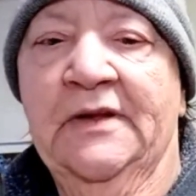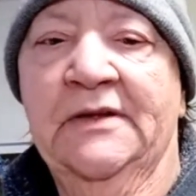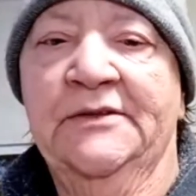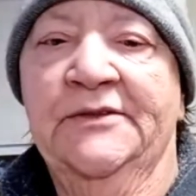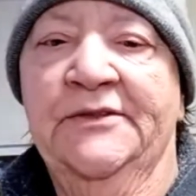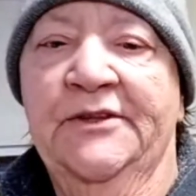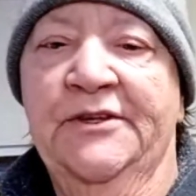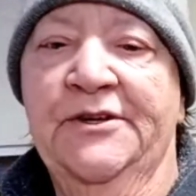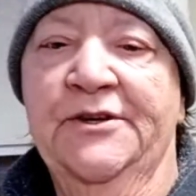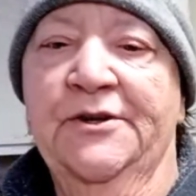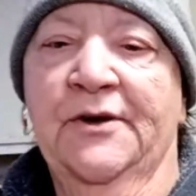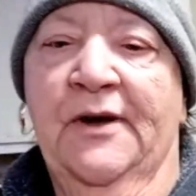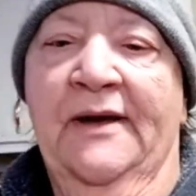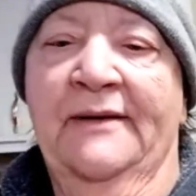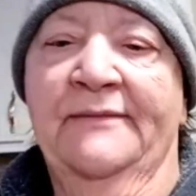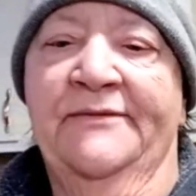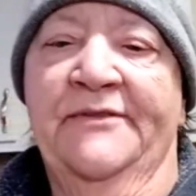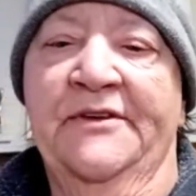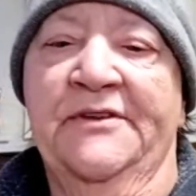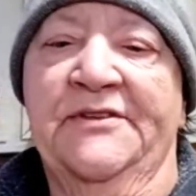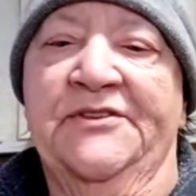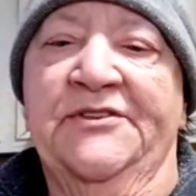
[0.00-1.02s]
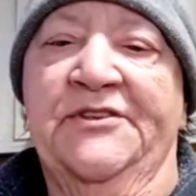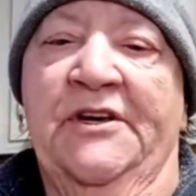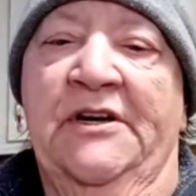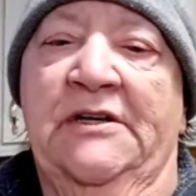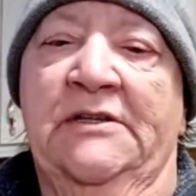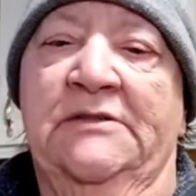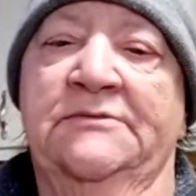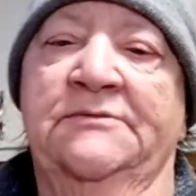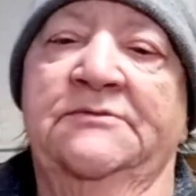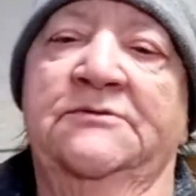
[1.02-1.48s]
Then you have this
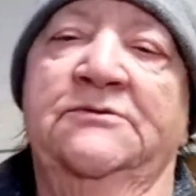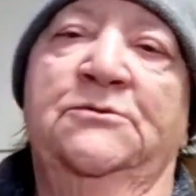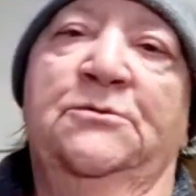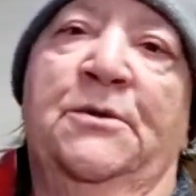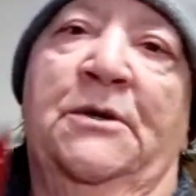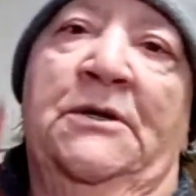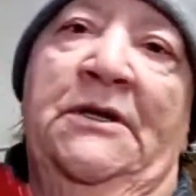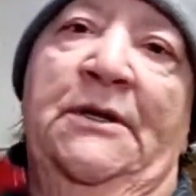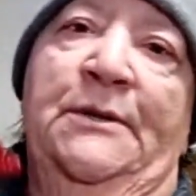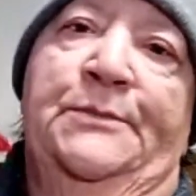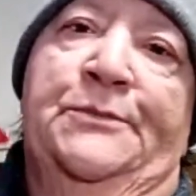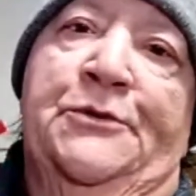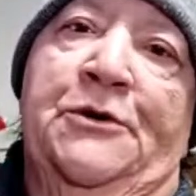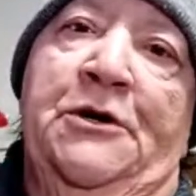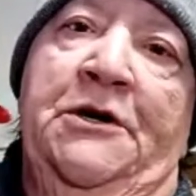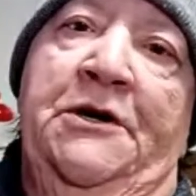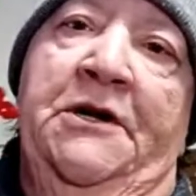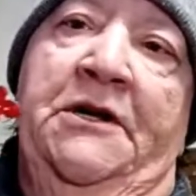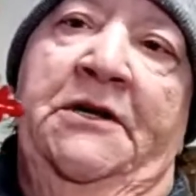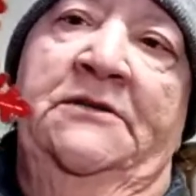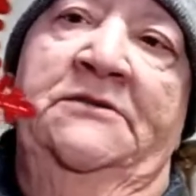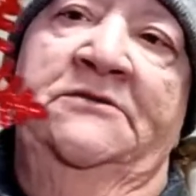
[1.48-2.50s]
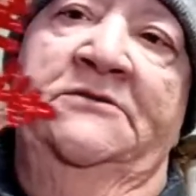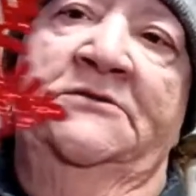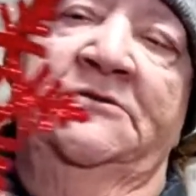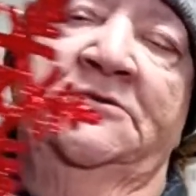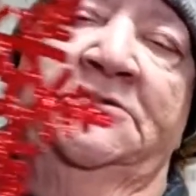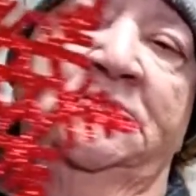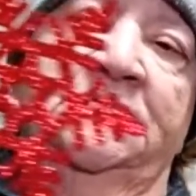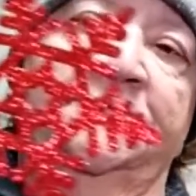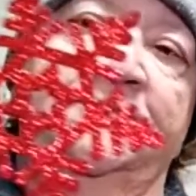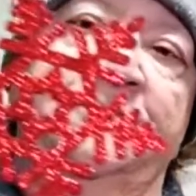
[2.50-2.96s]
um, really pretty
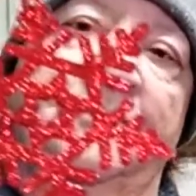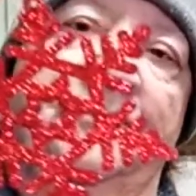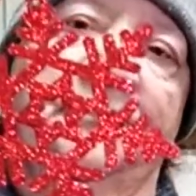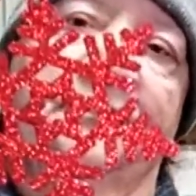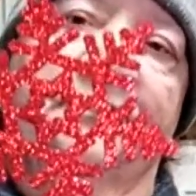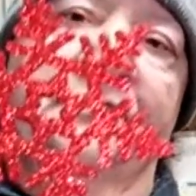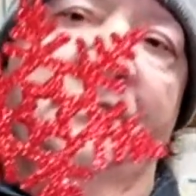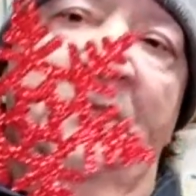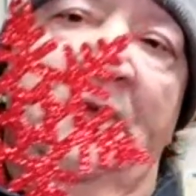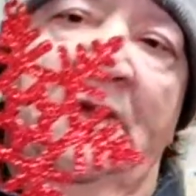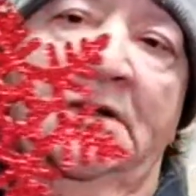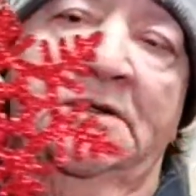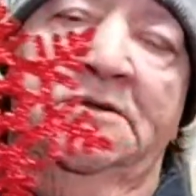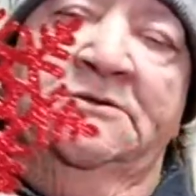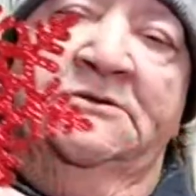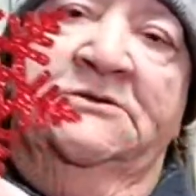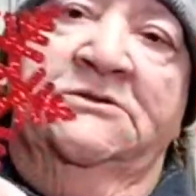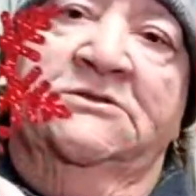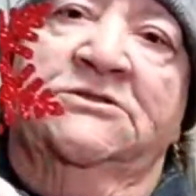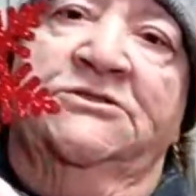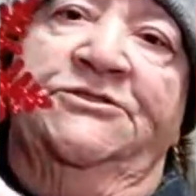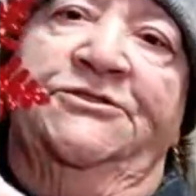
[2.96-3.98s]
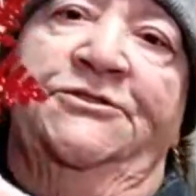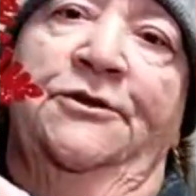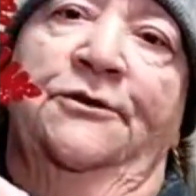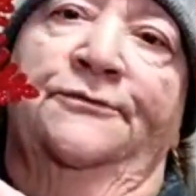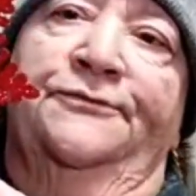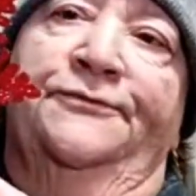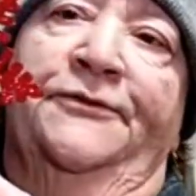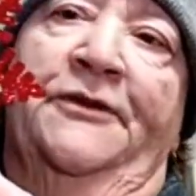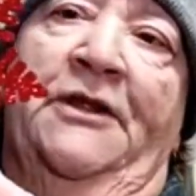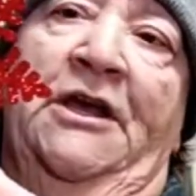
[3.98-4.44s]

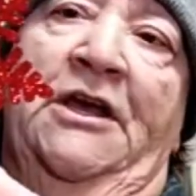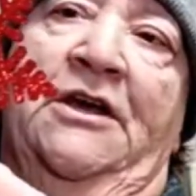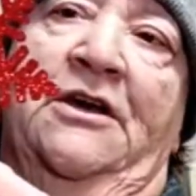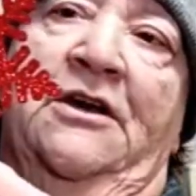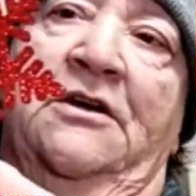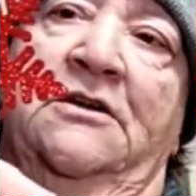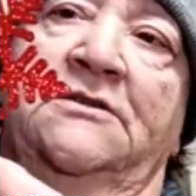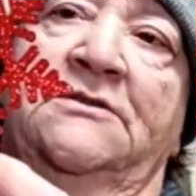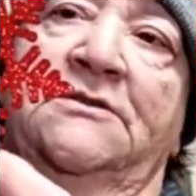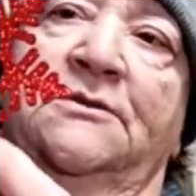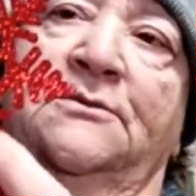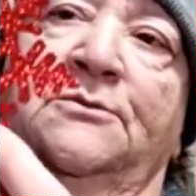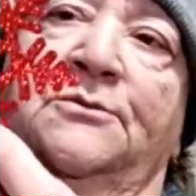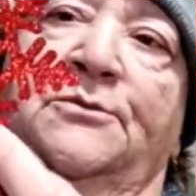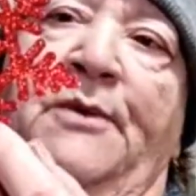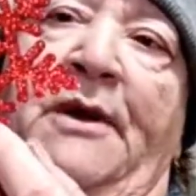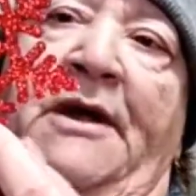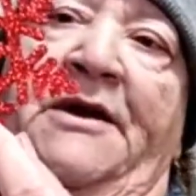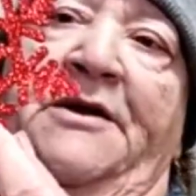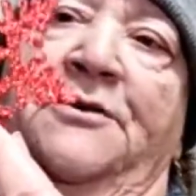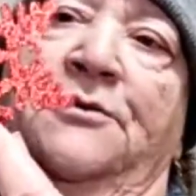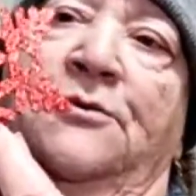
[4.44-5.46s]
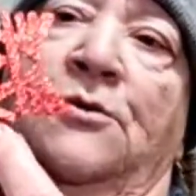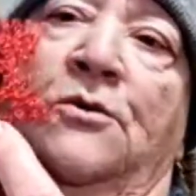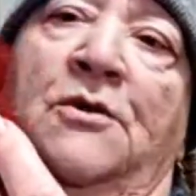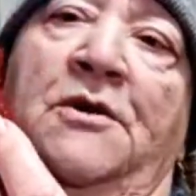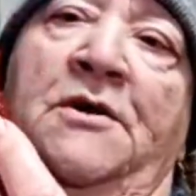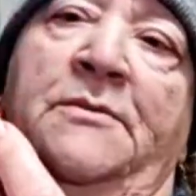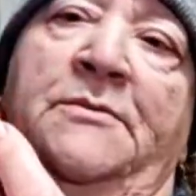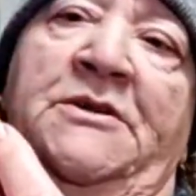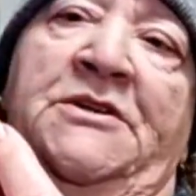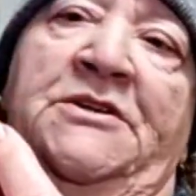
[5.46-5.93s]
snowflake red
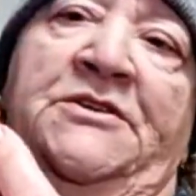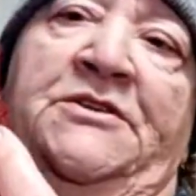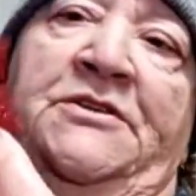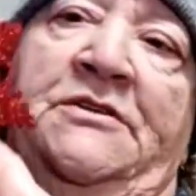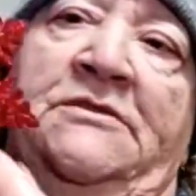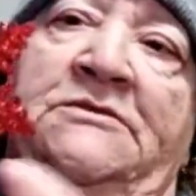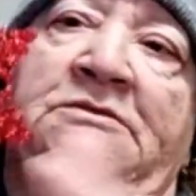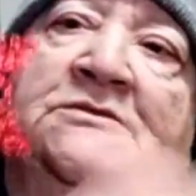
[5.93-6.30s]
ornament,